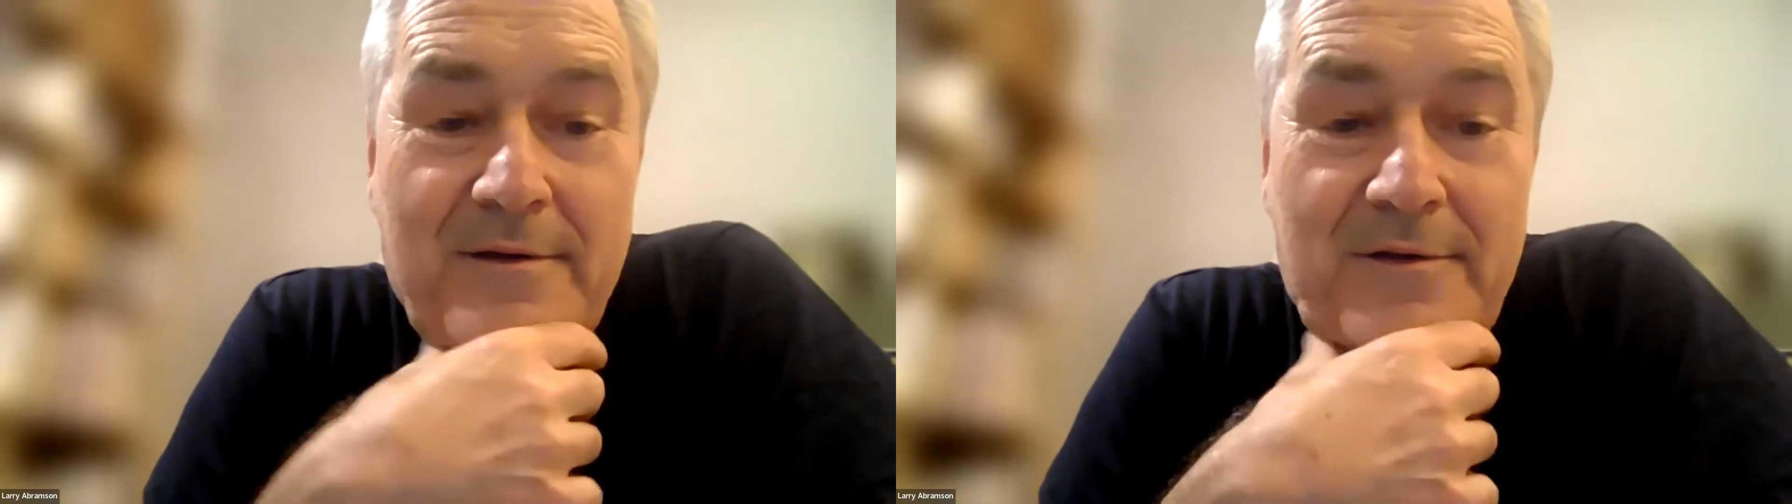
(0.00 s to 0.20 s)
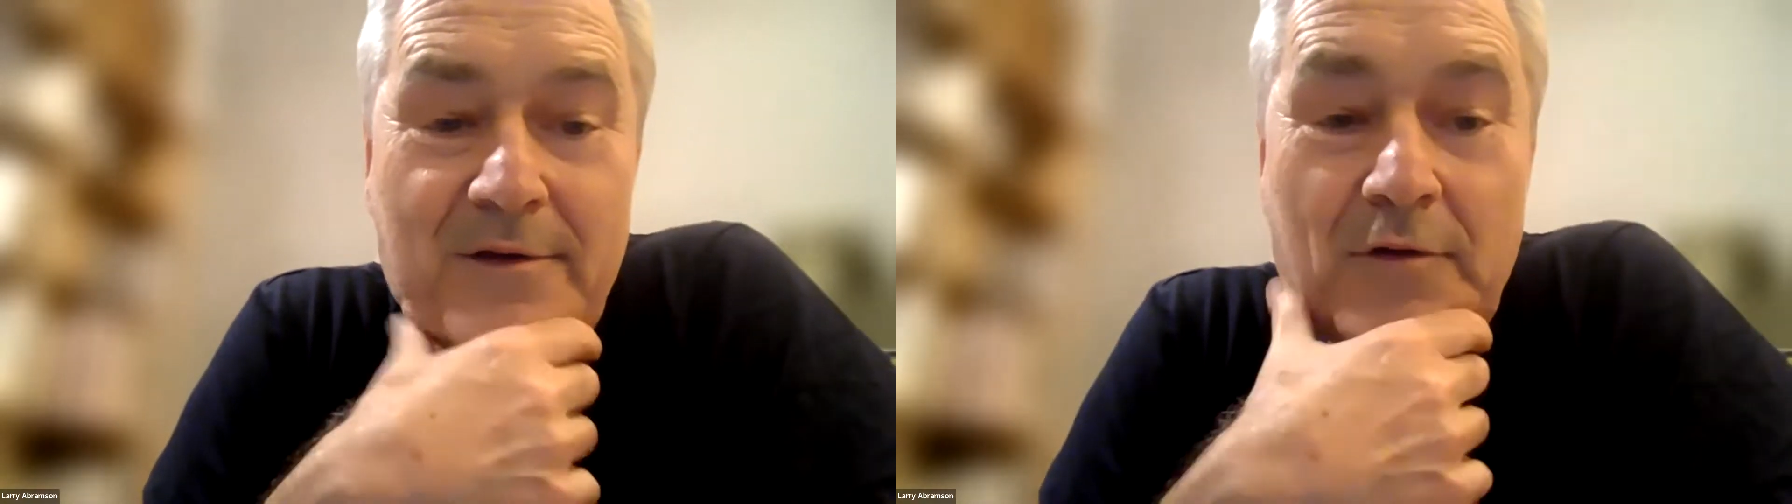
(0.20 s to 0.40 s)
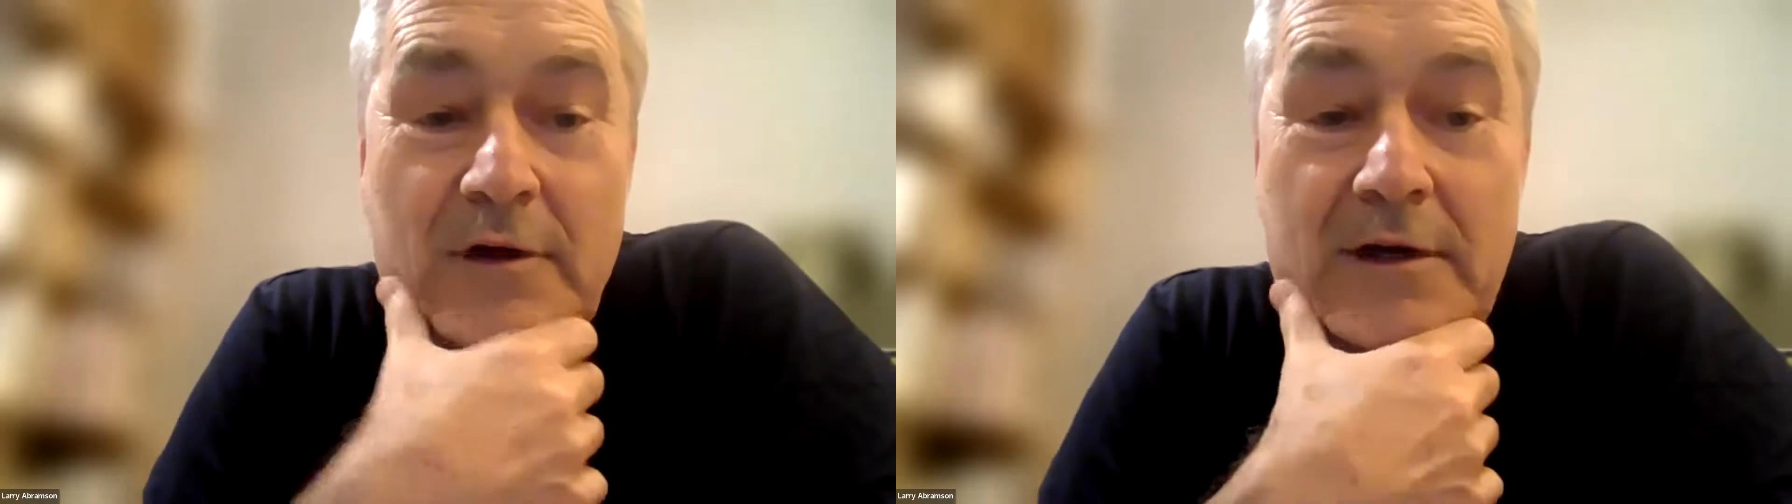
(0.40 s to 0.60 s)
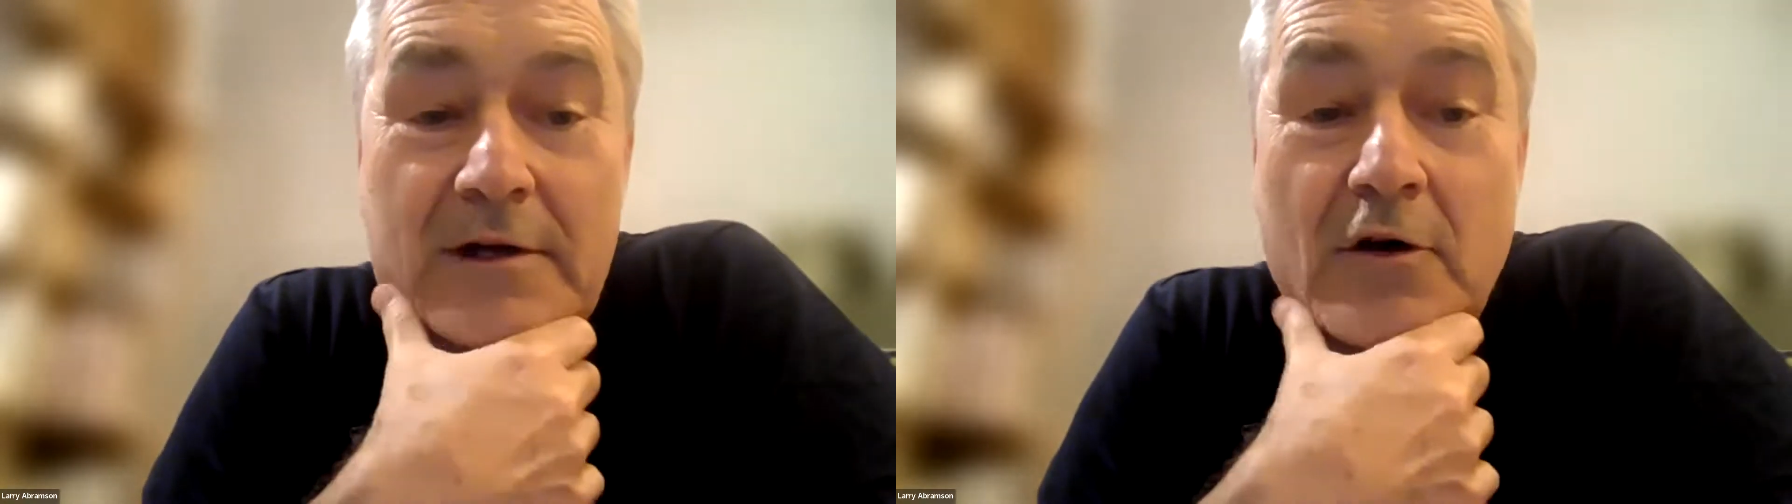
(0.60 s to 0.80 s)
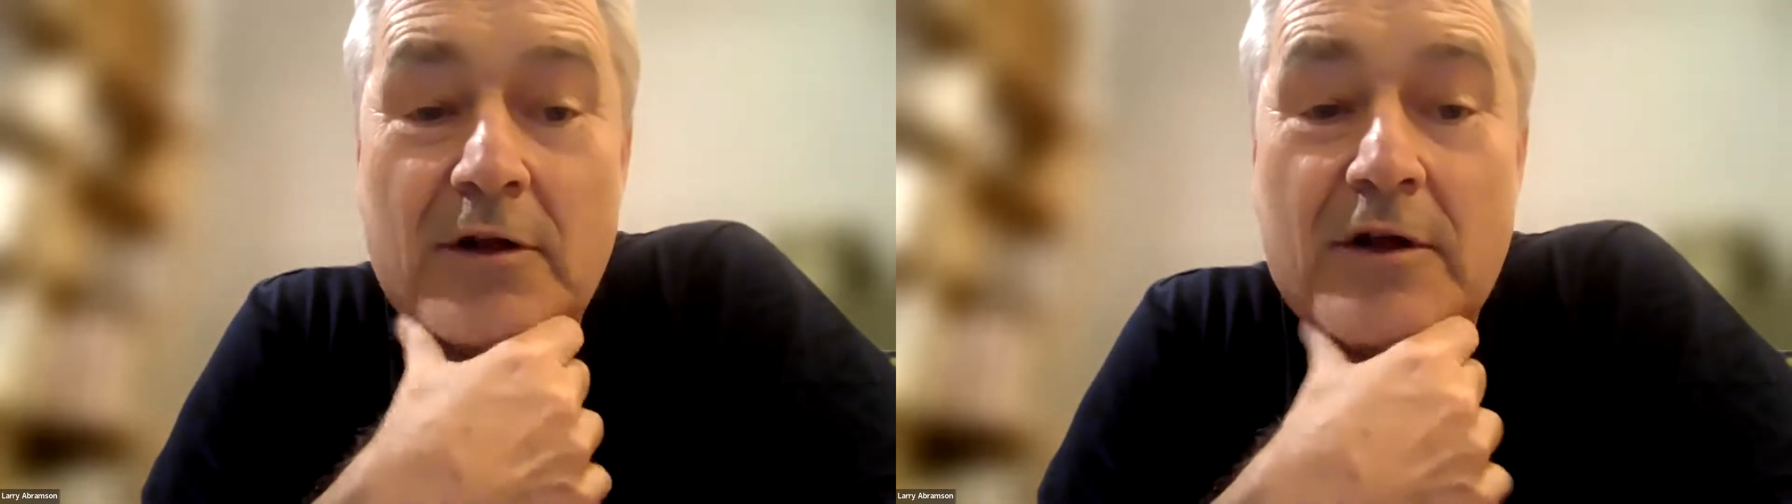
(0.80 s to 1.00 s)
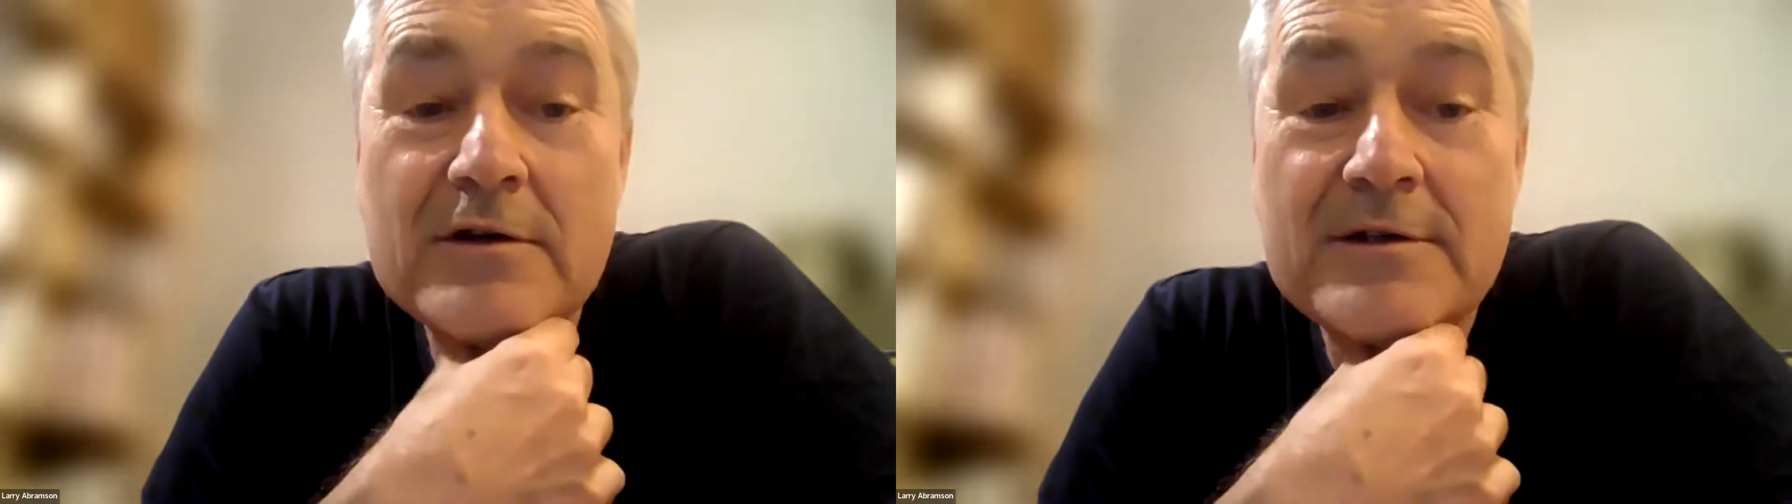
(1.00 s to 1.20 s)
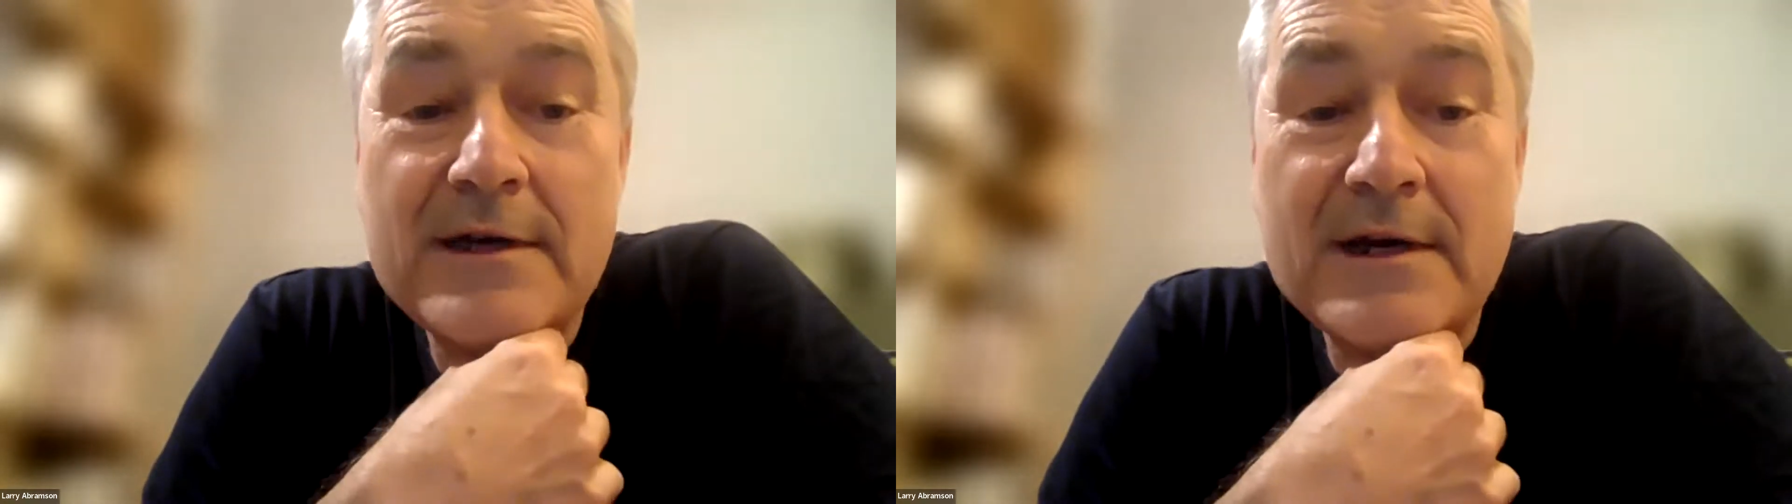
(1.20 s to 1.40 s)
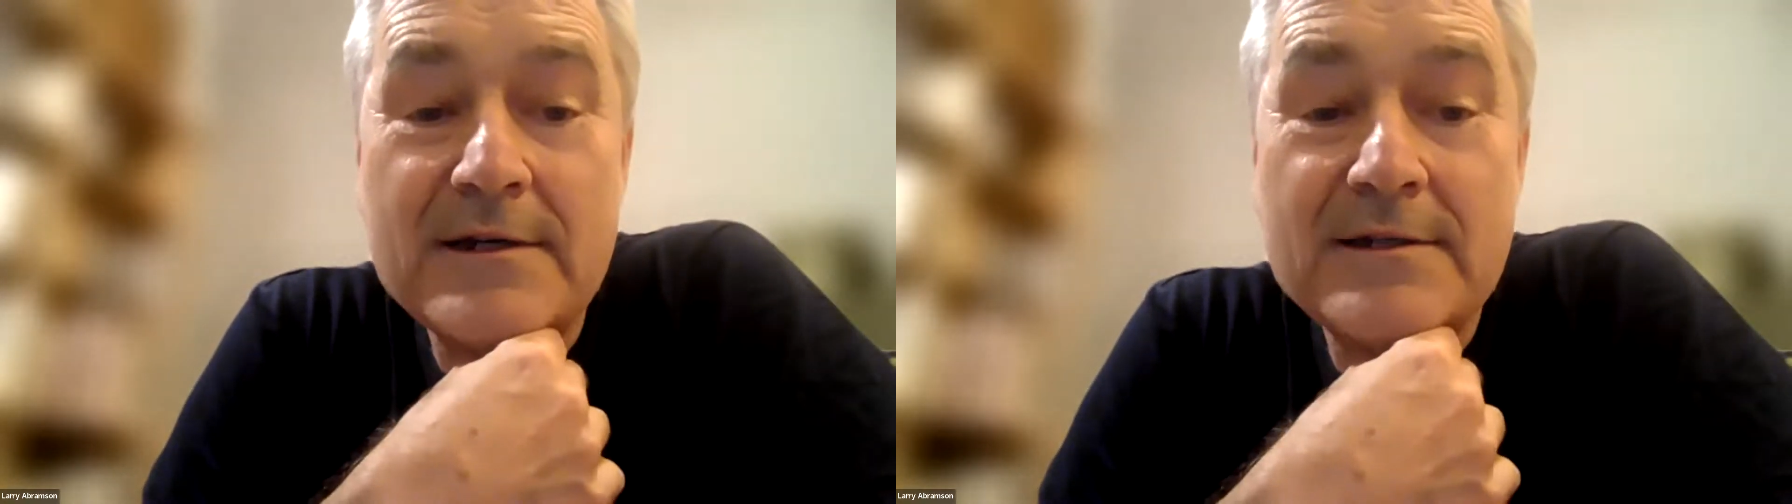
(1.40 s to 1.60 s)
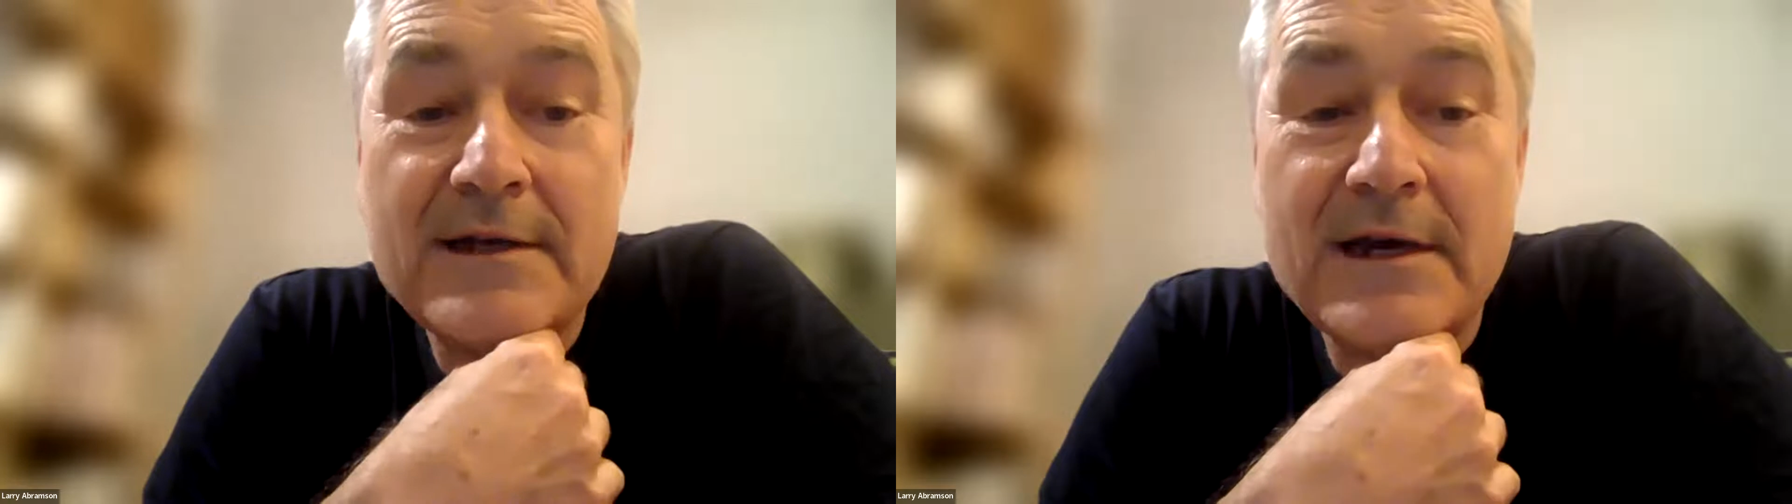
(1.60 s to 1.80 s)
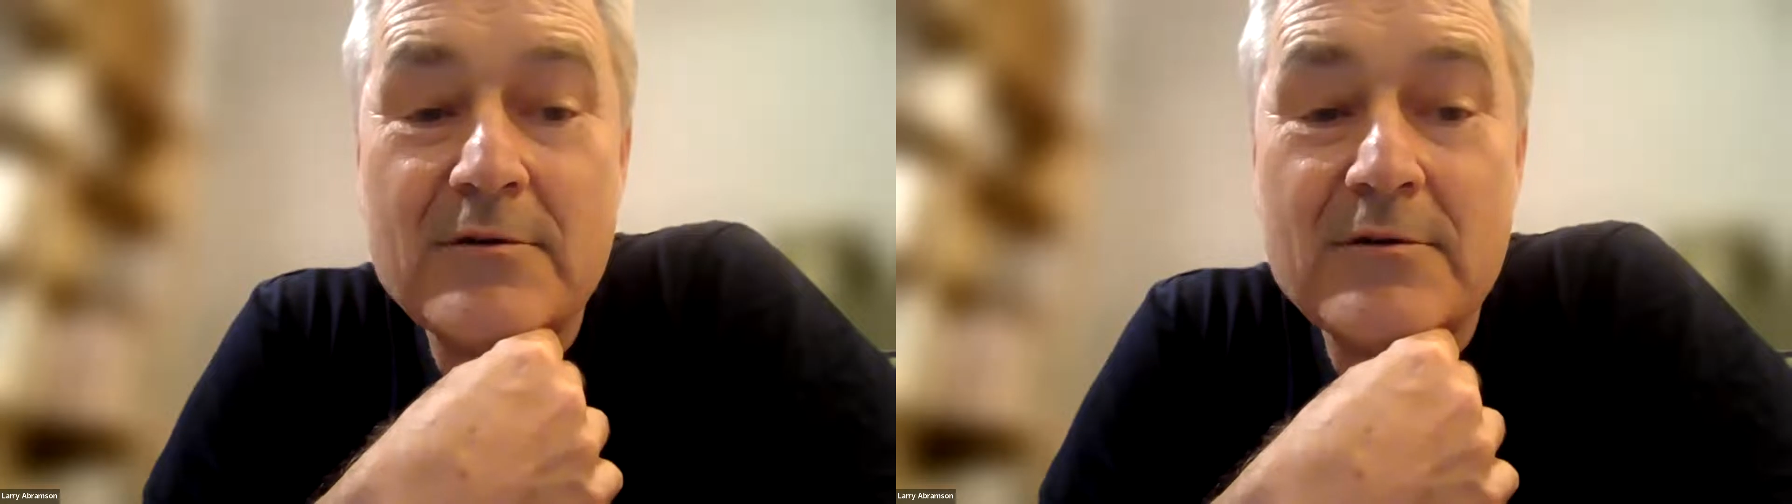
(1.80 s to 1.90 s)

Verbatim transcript: so in all those years,